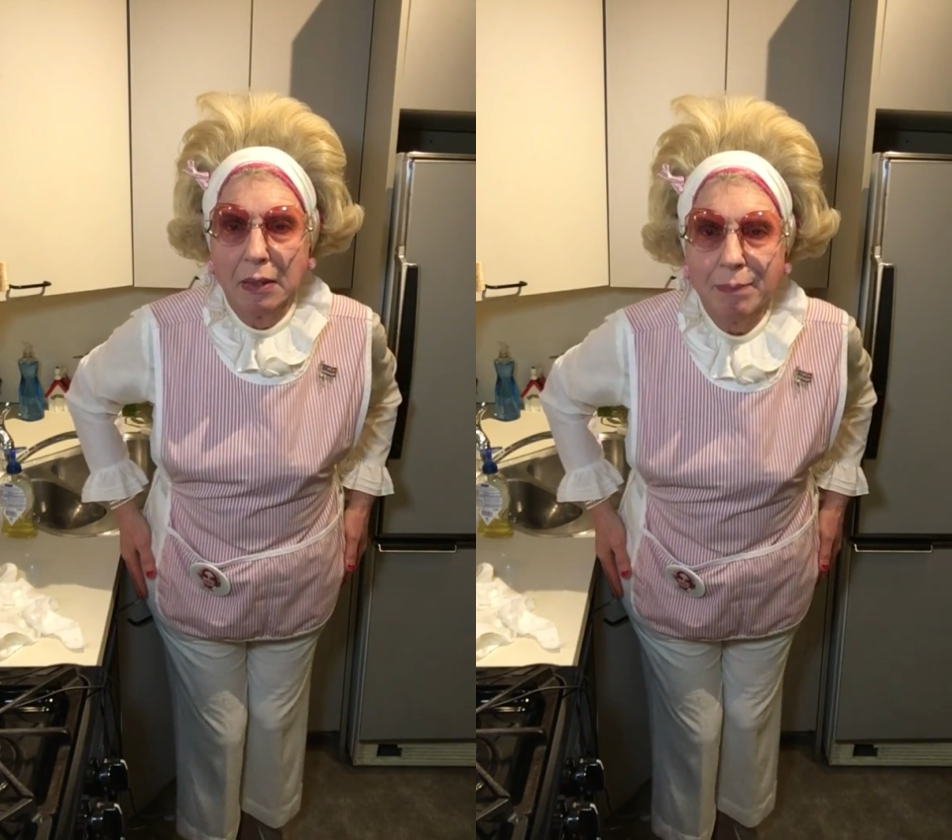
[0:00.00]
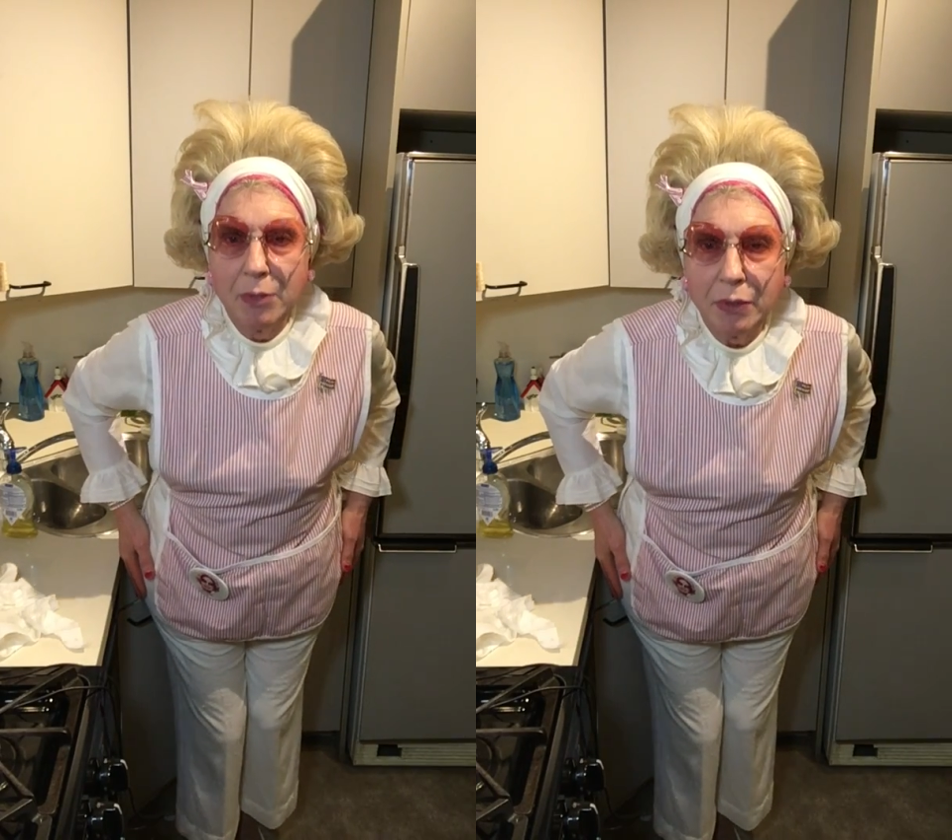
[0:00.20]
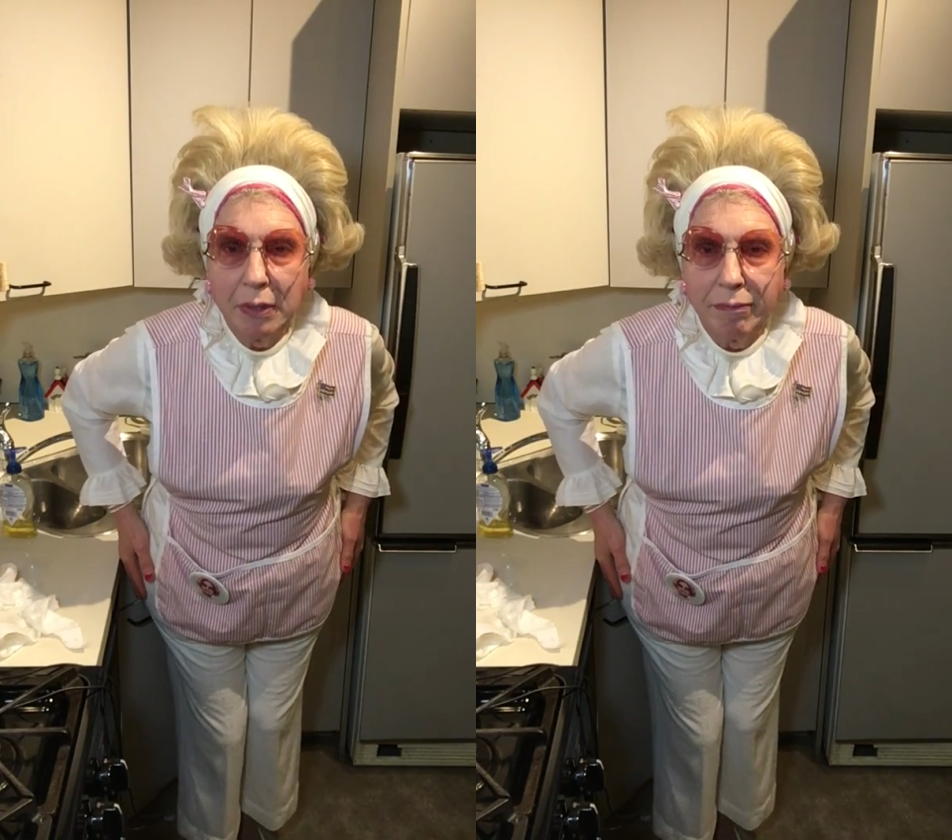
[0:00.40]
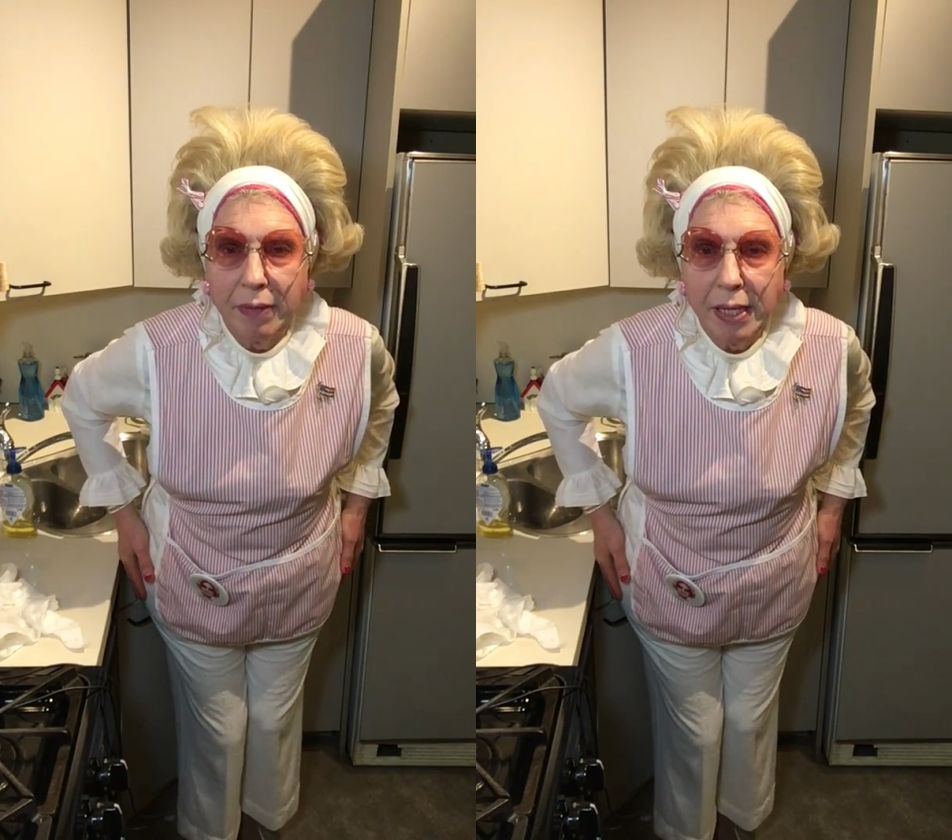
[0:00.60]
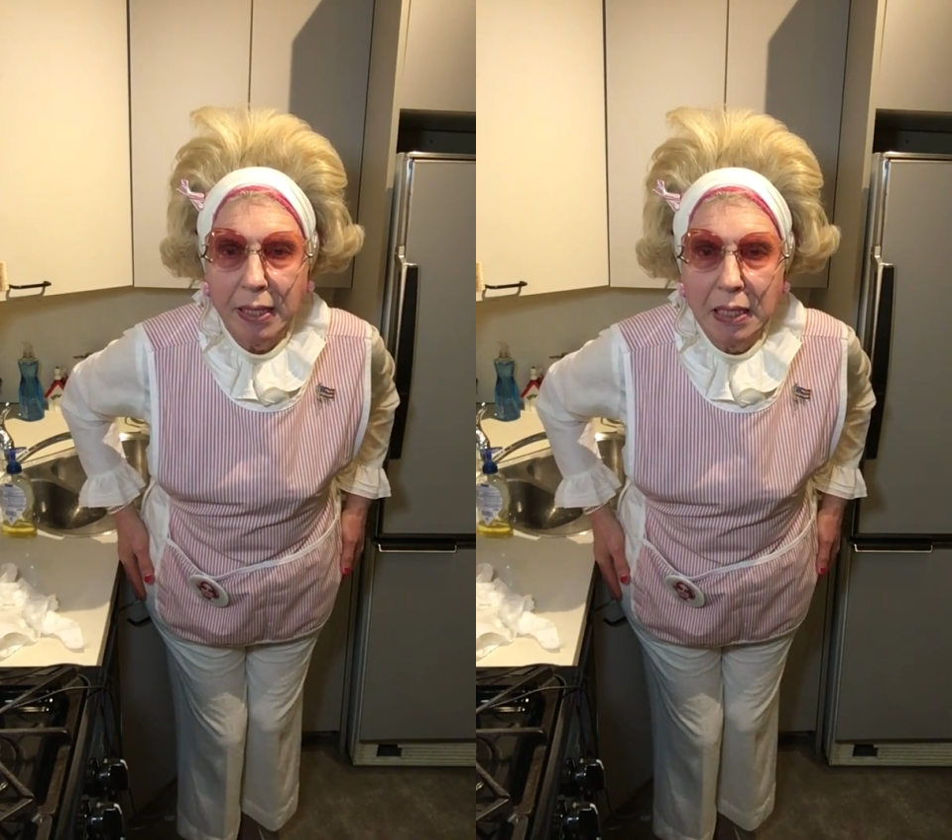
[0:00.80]
I've been trying to
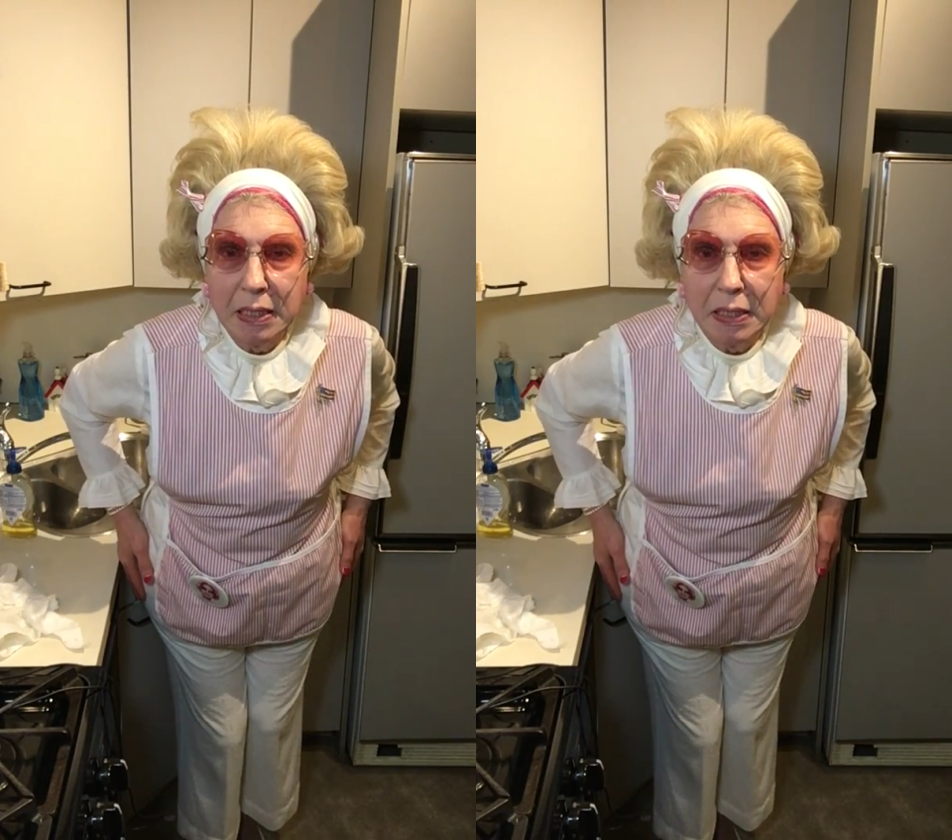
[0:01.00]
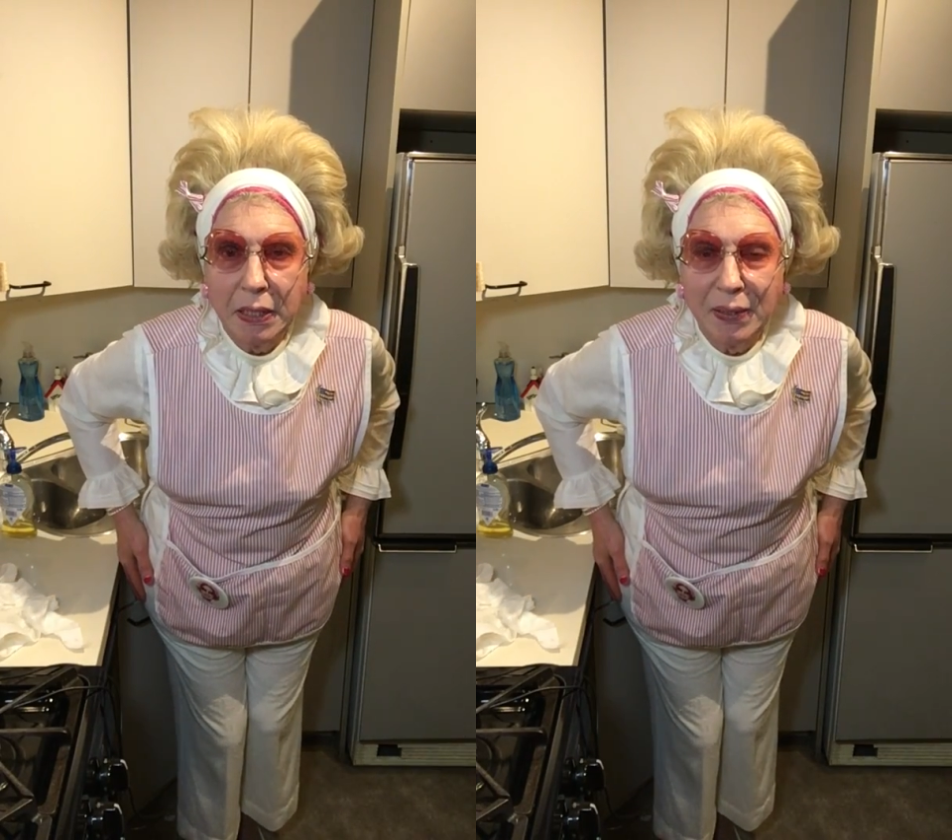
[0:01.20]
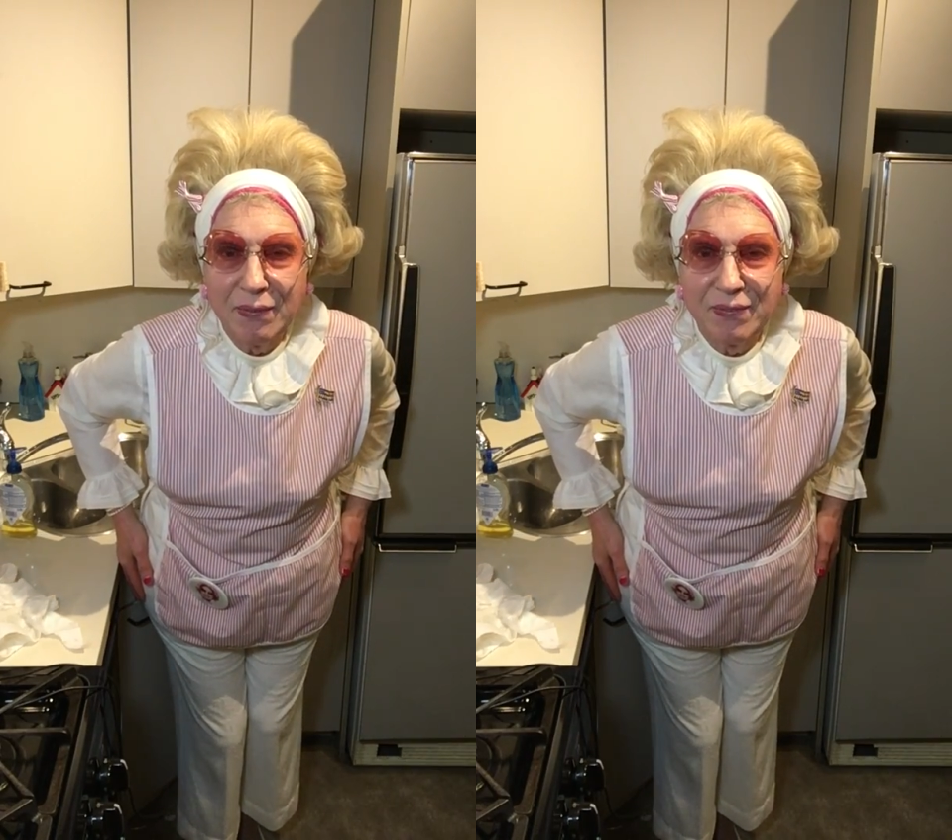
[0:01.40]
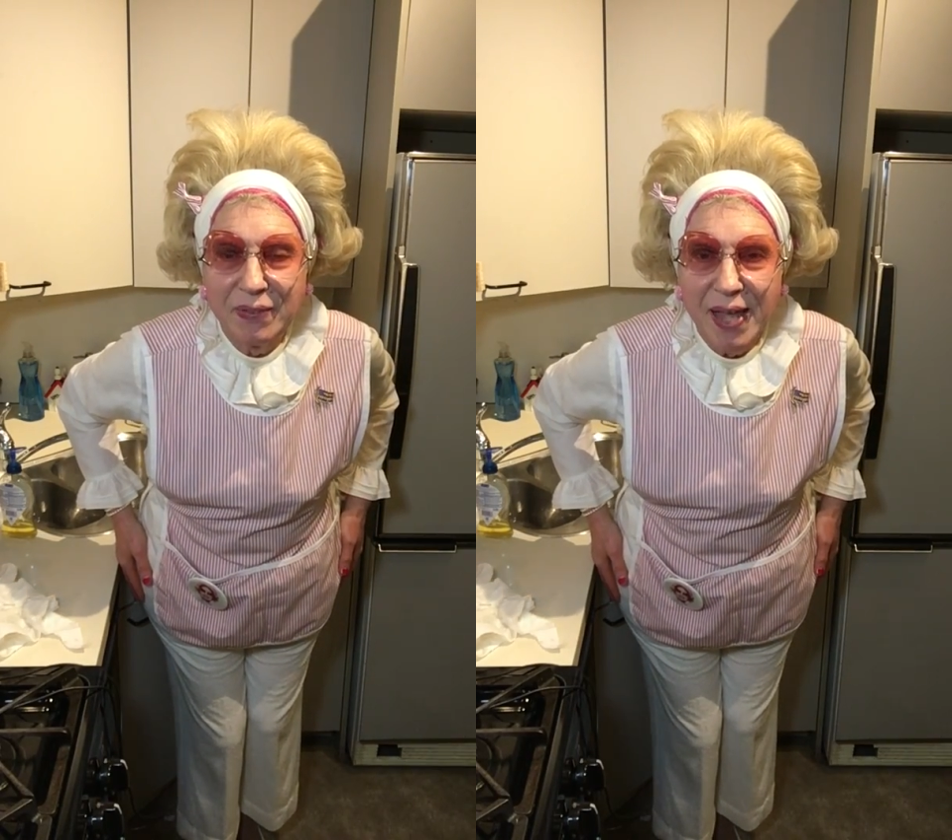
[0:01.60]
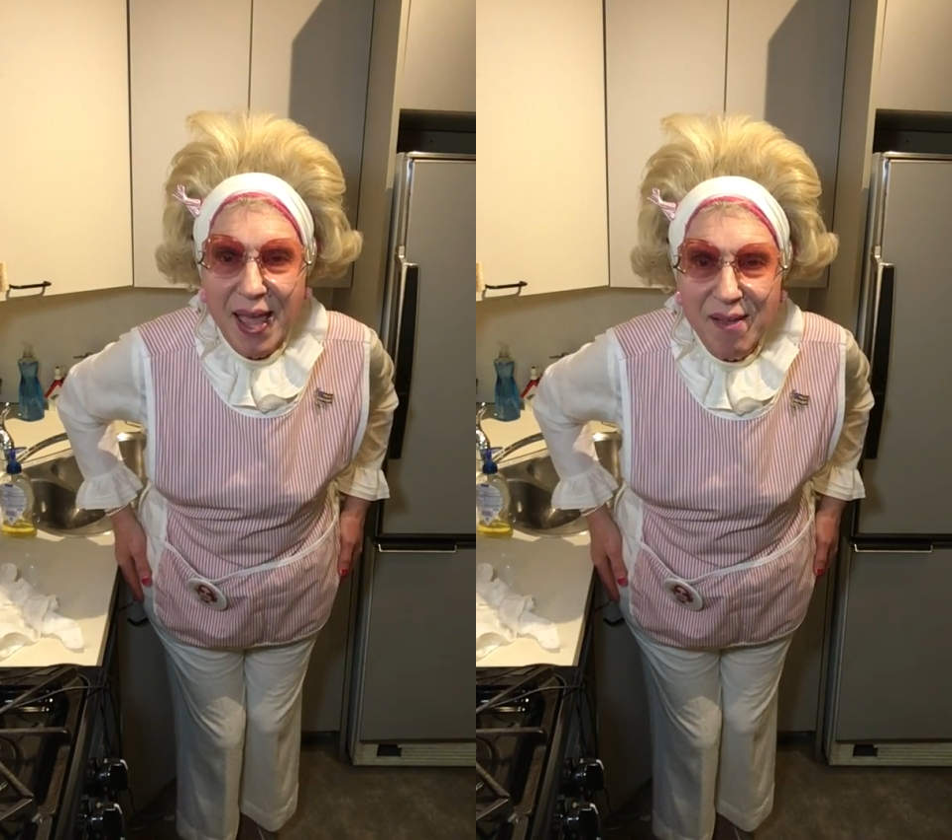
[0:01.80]
flatten this curve
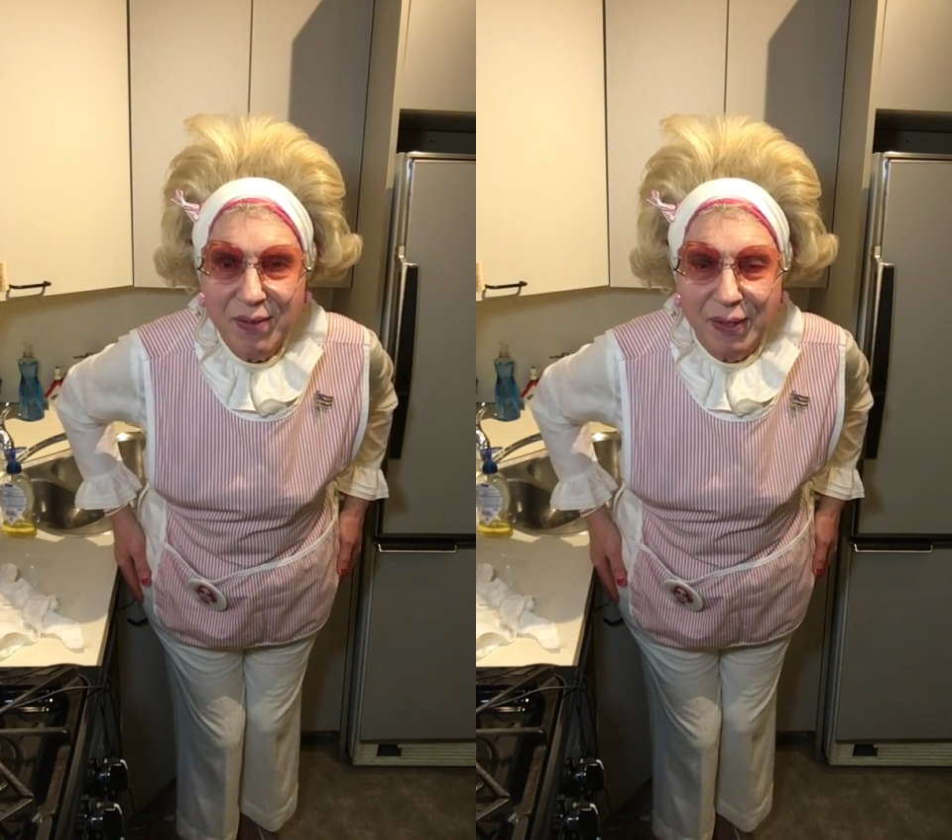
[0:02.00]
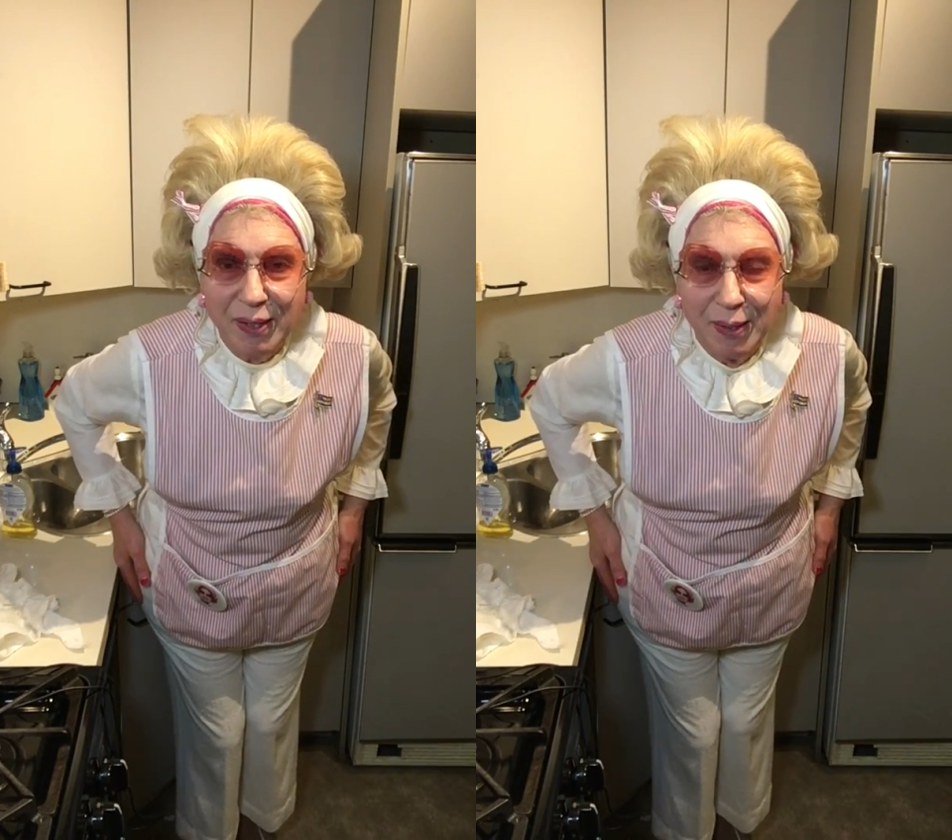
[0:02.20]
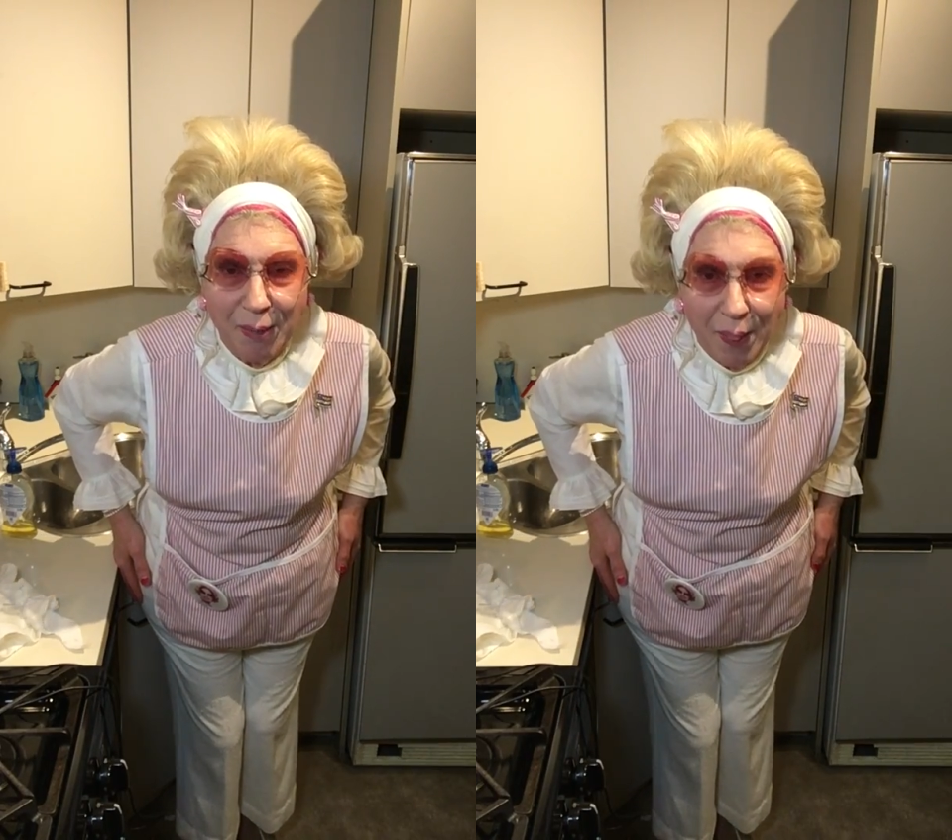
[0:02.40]
forever.